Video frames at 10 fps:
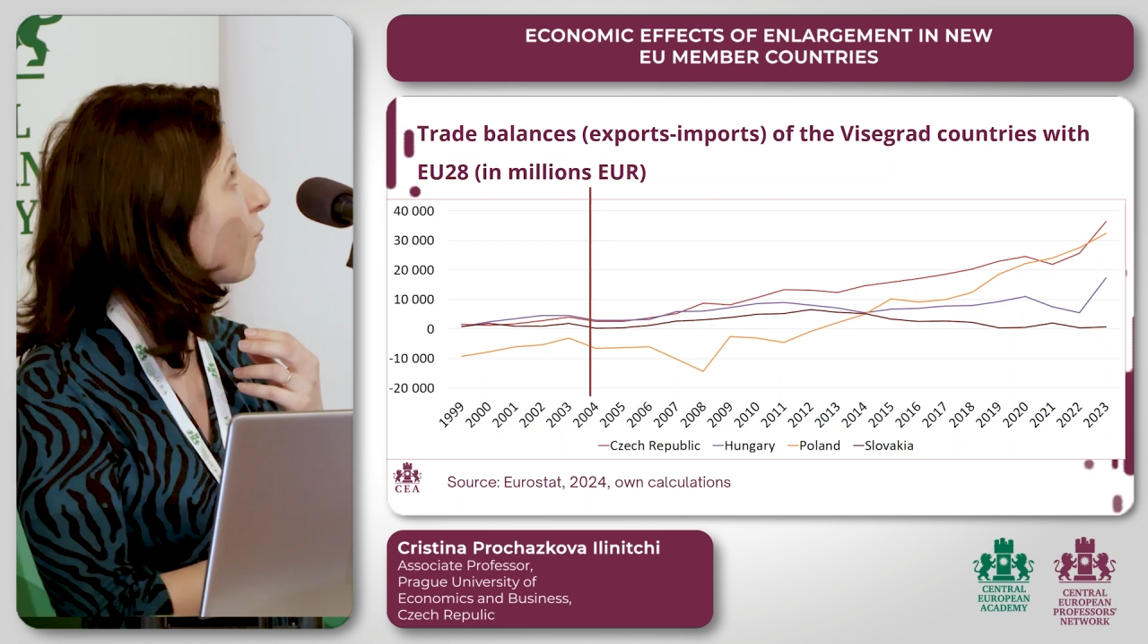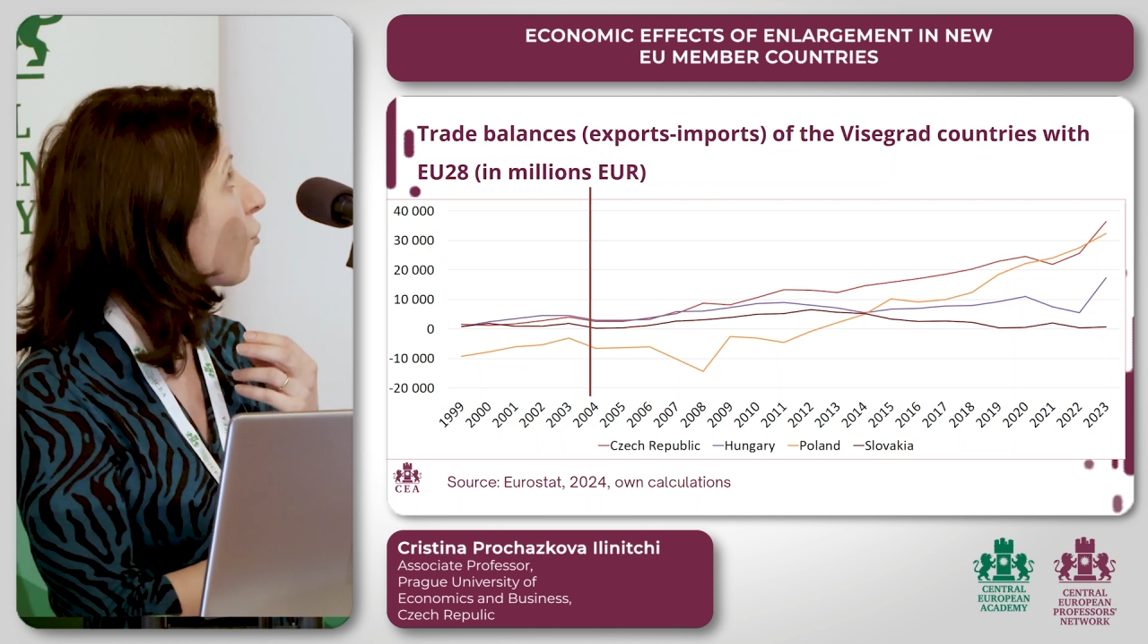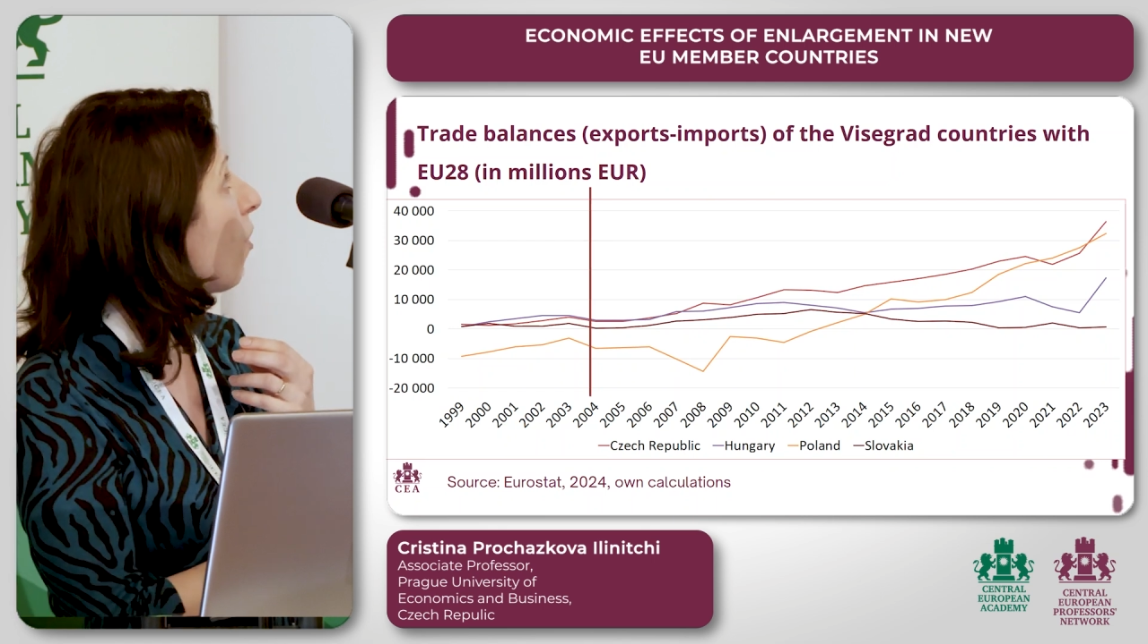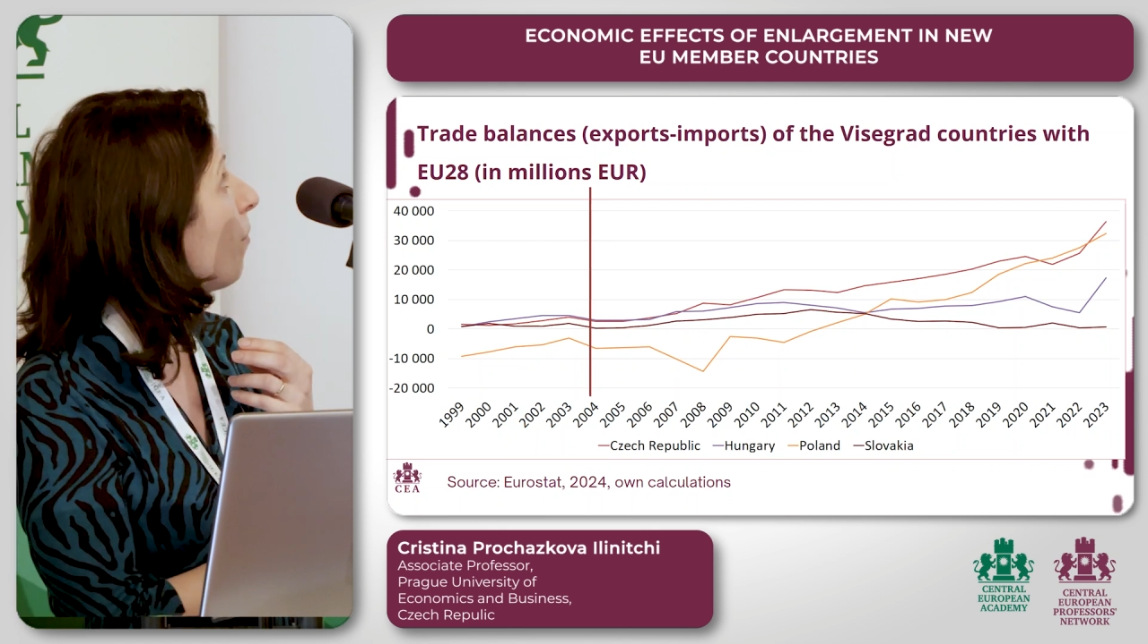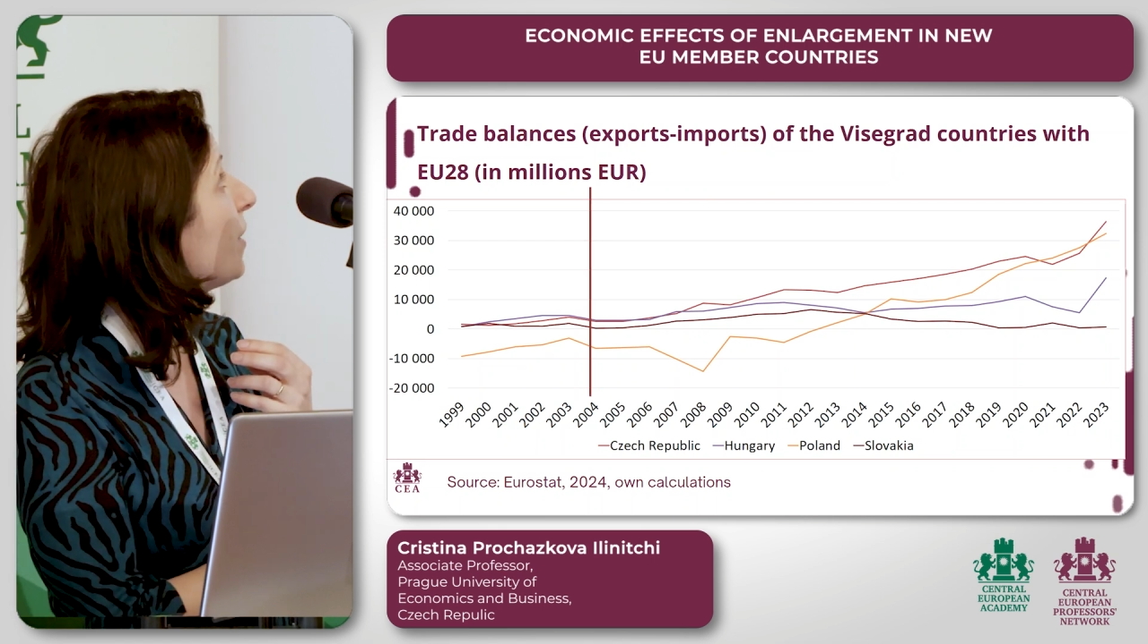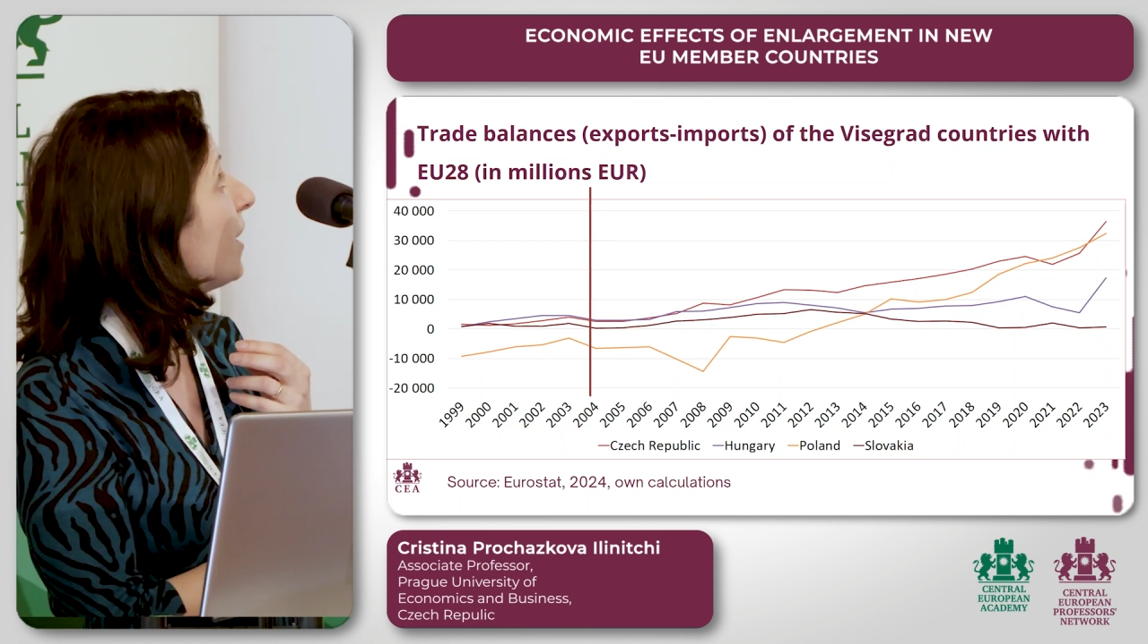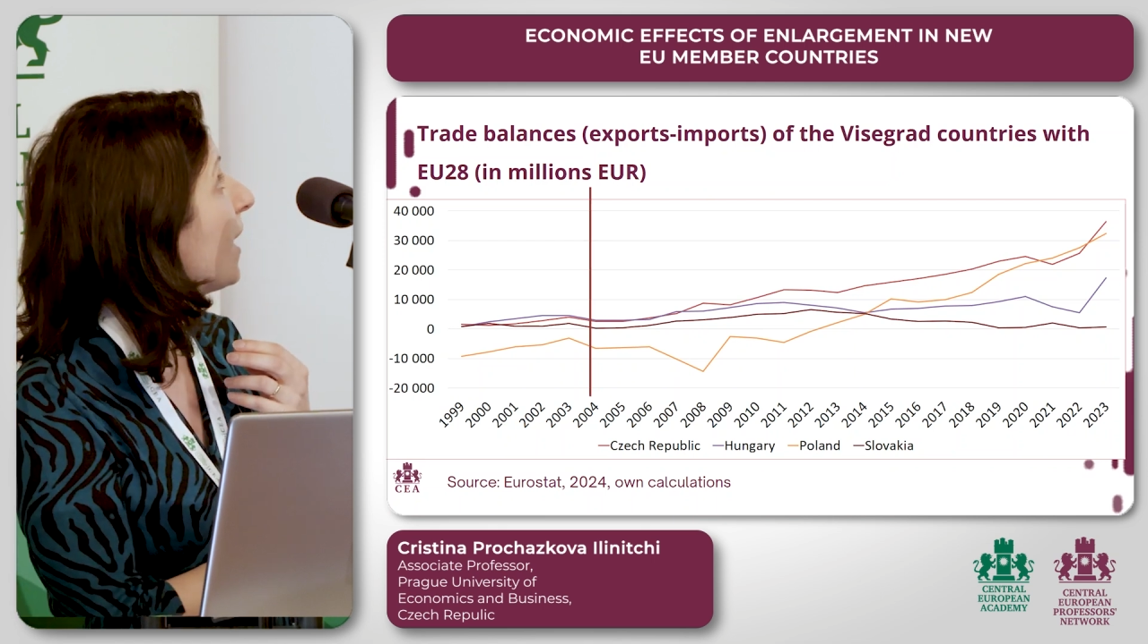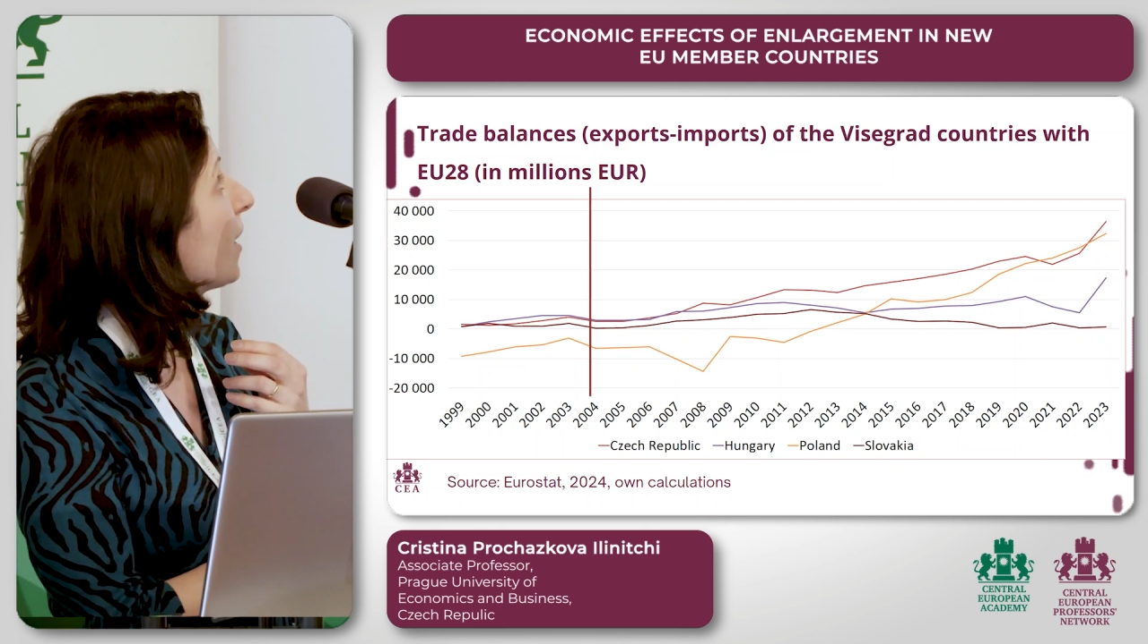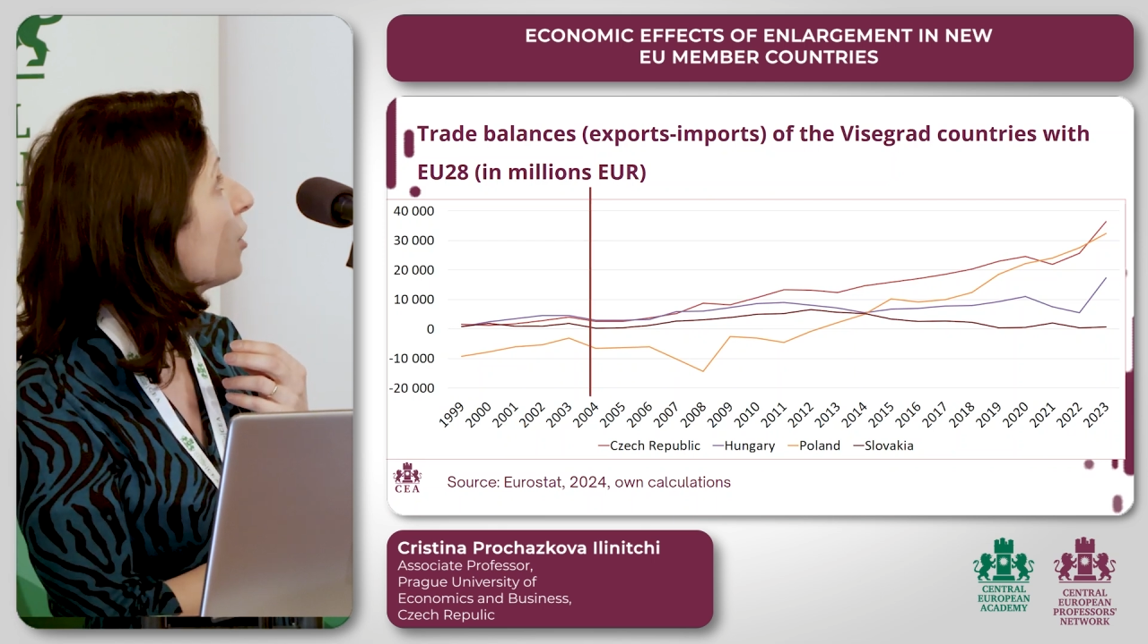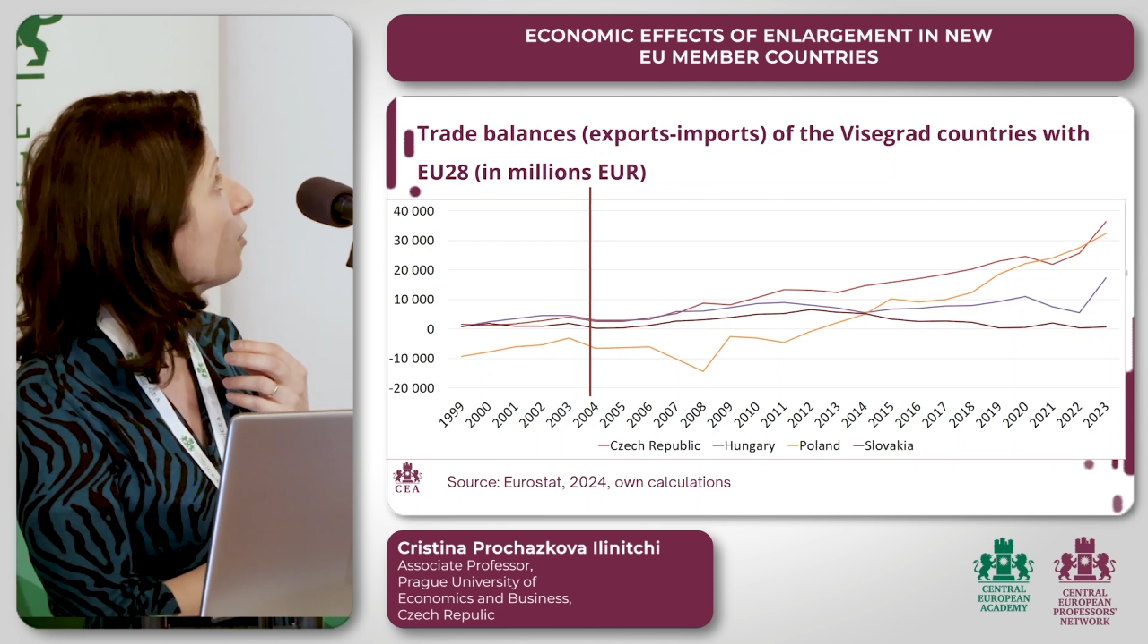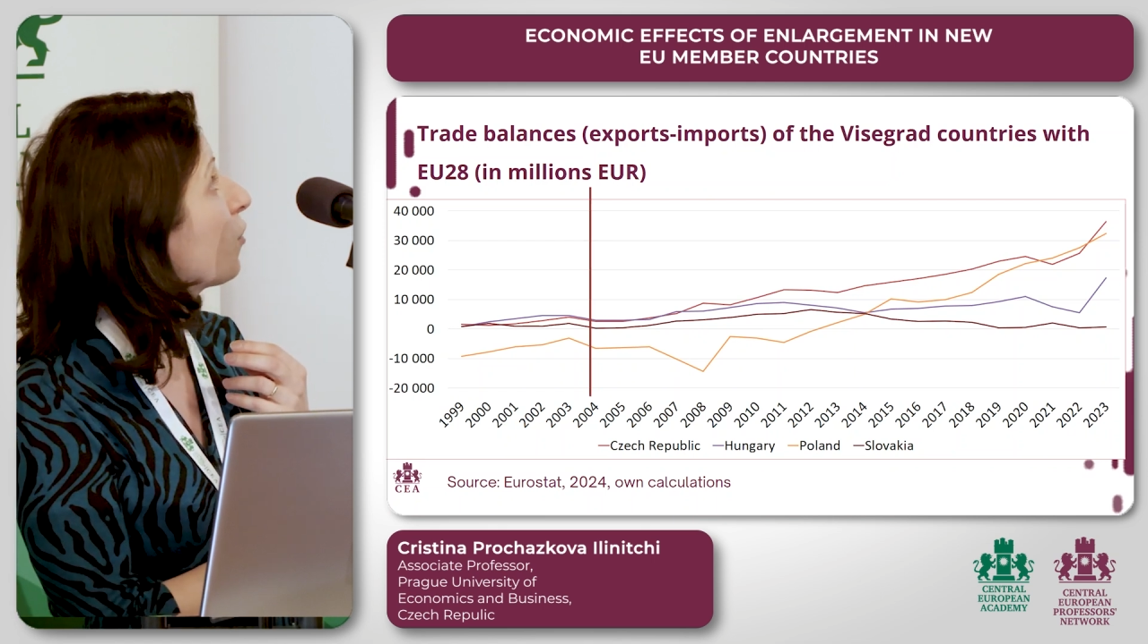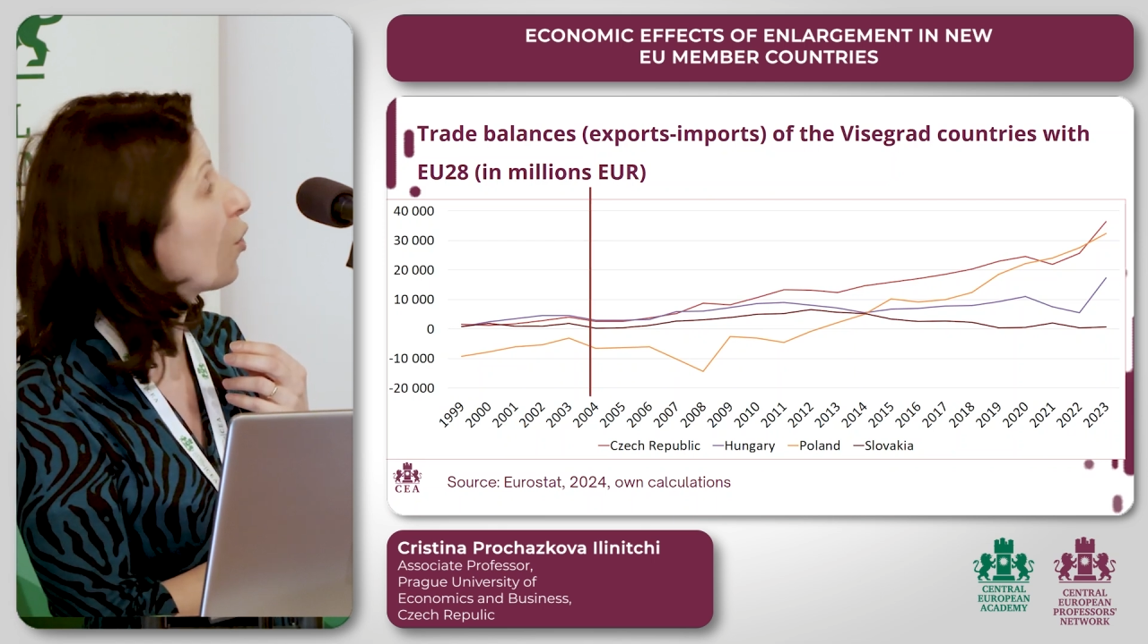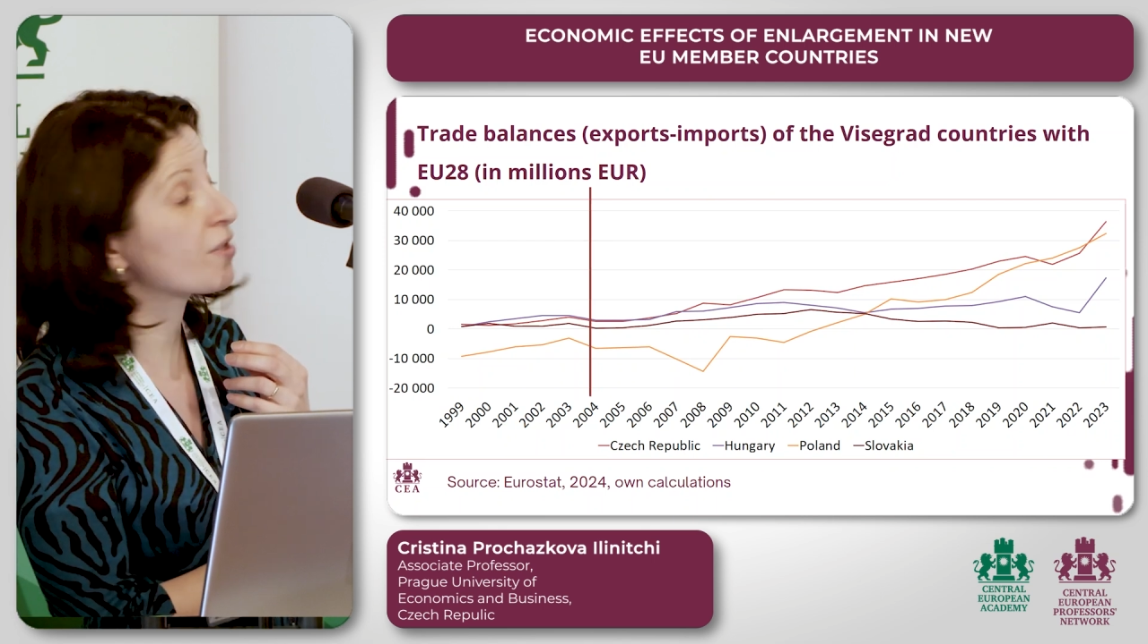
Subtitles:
from negative,